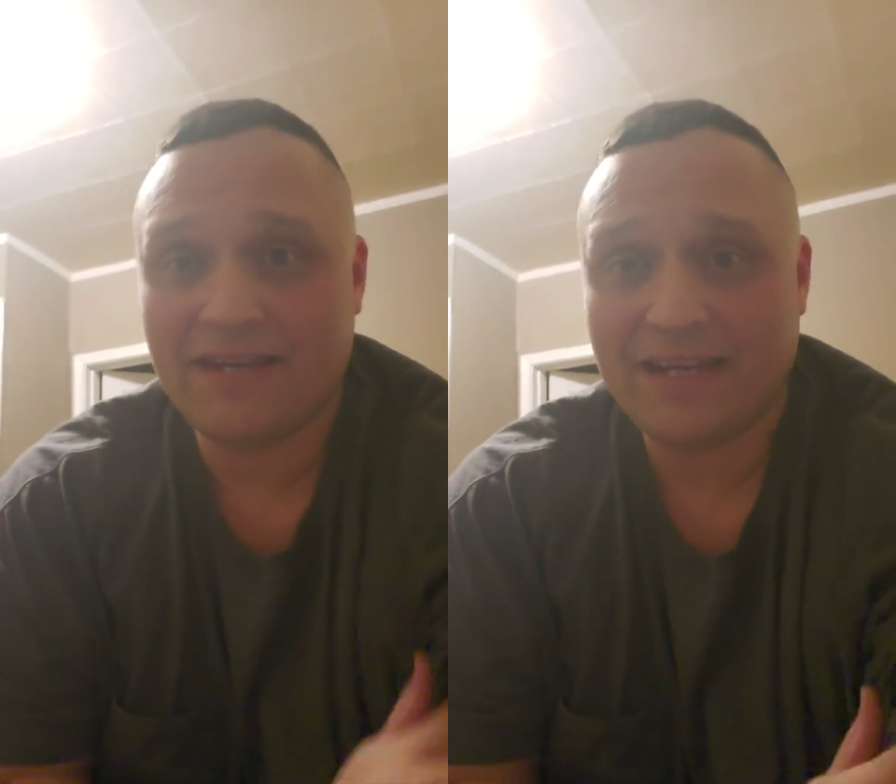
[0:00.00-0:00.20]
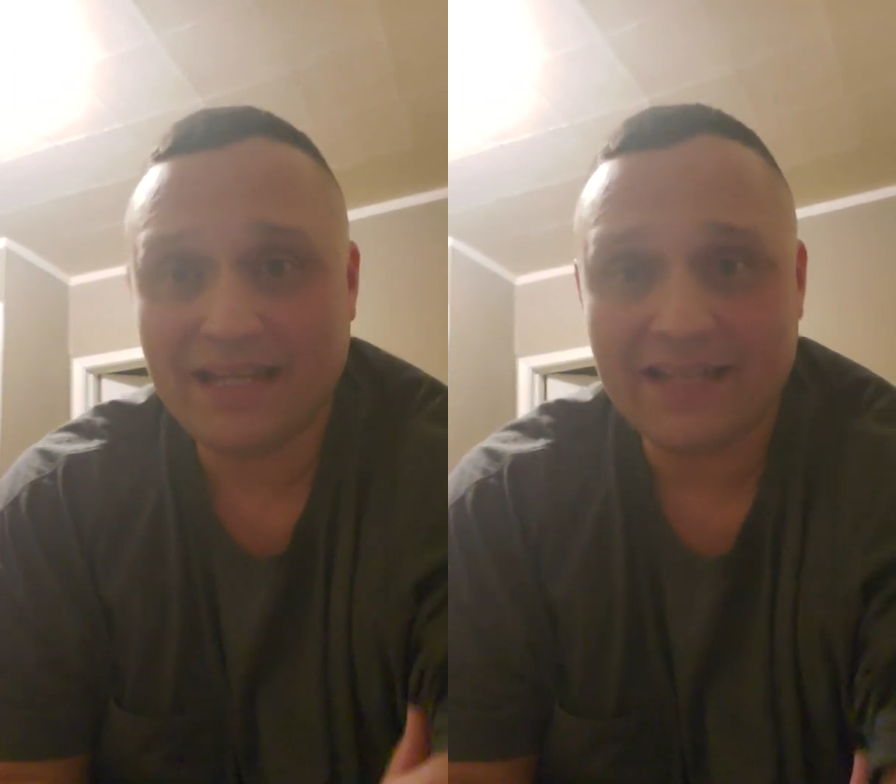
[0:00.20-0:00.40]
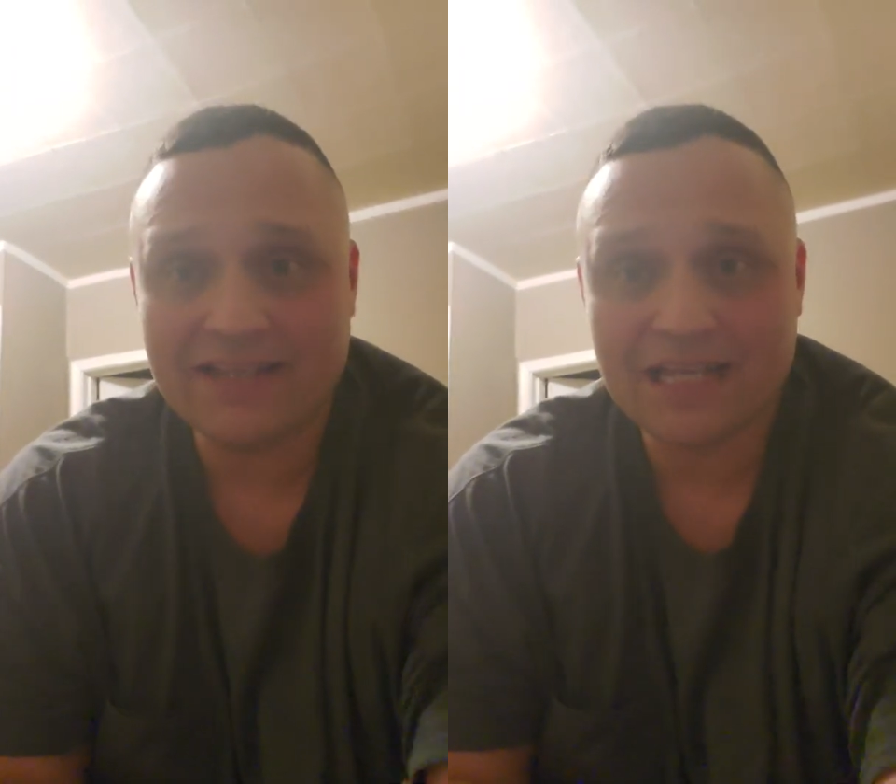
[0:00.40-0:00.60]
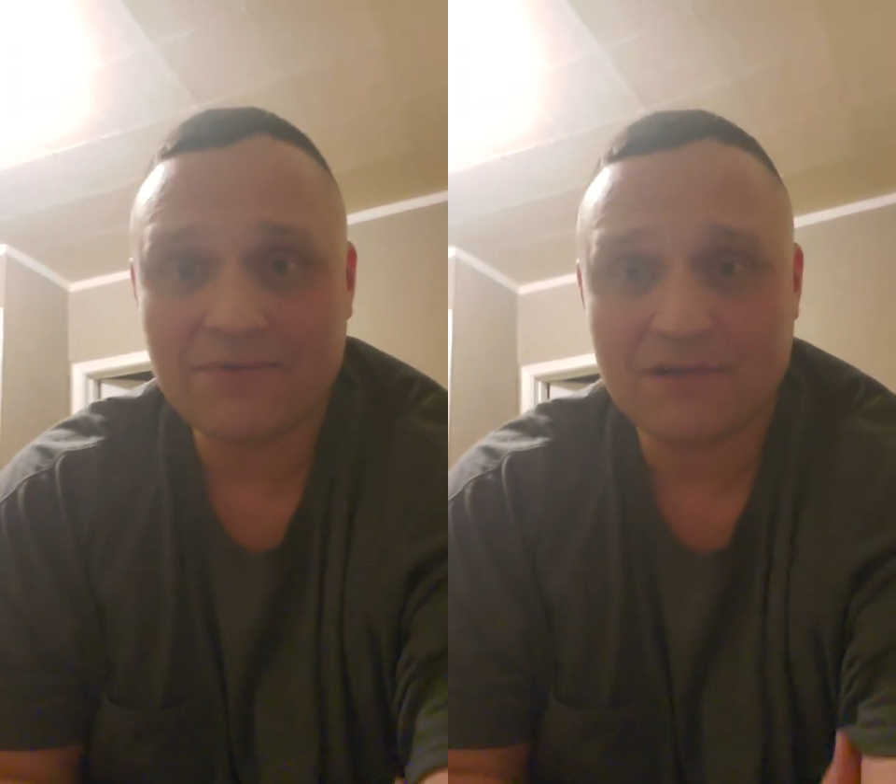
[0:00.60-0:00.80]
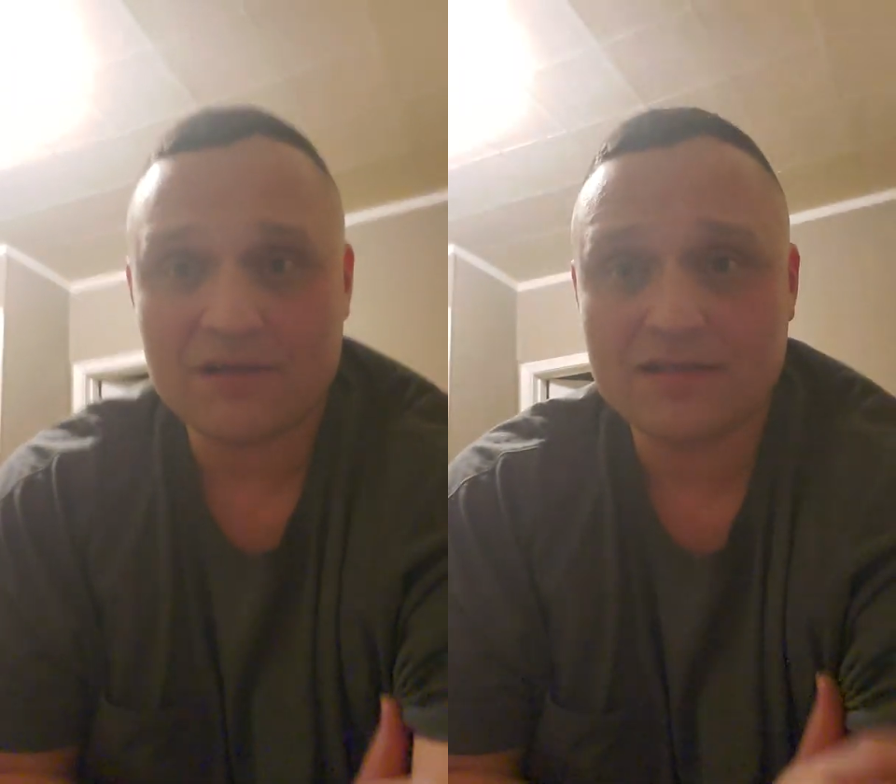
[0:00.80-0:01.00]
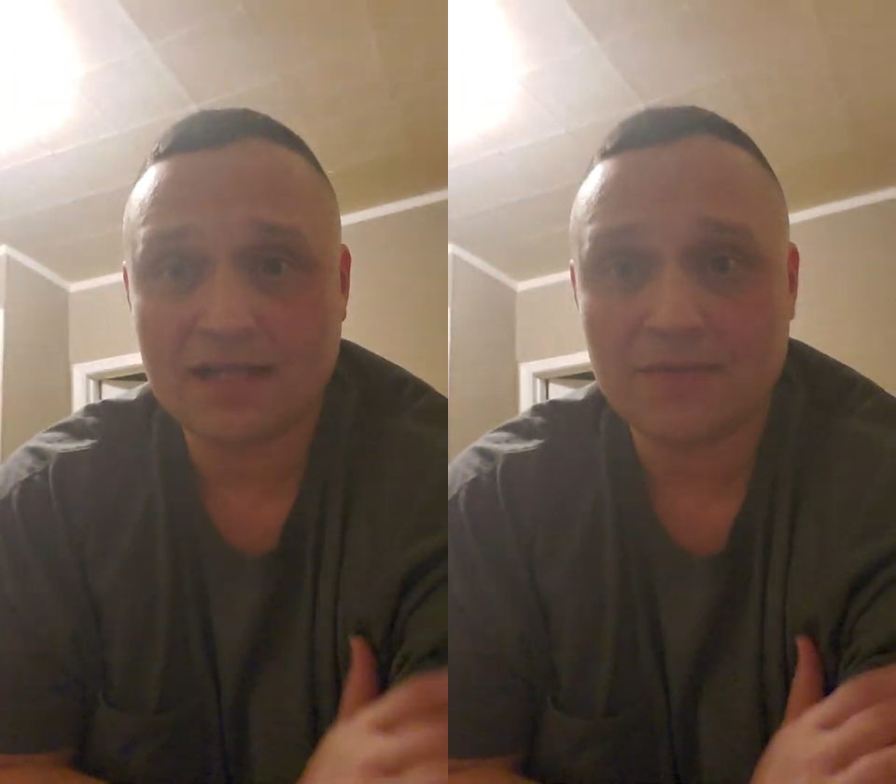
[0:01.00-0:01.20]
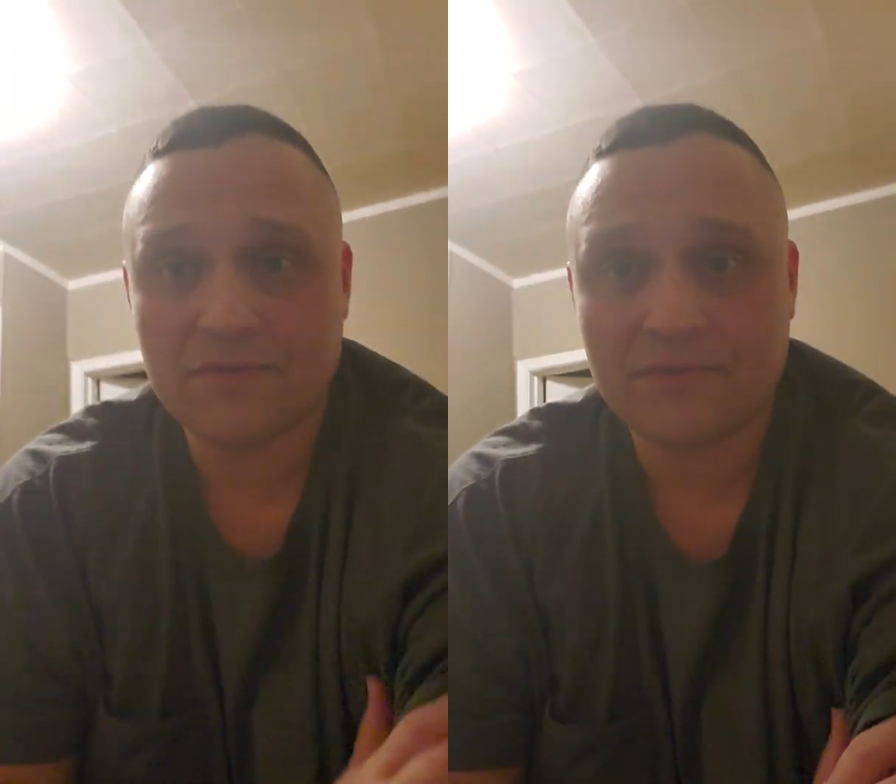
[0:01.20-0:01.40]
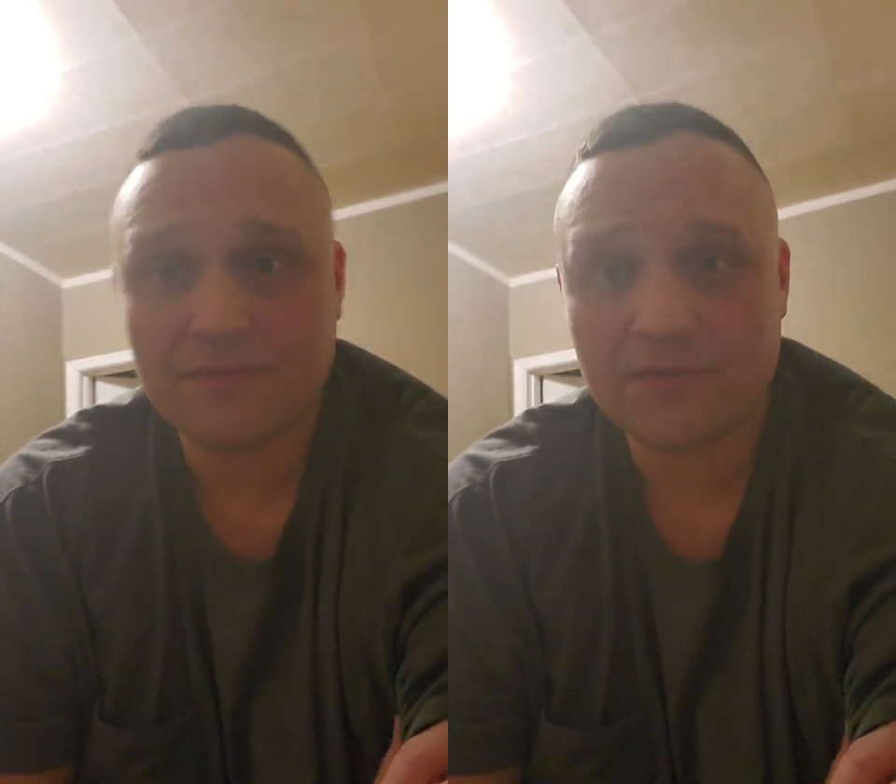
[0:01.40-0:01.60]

any type of contact with them.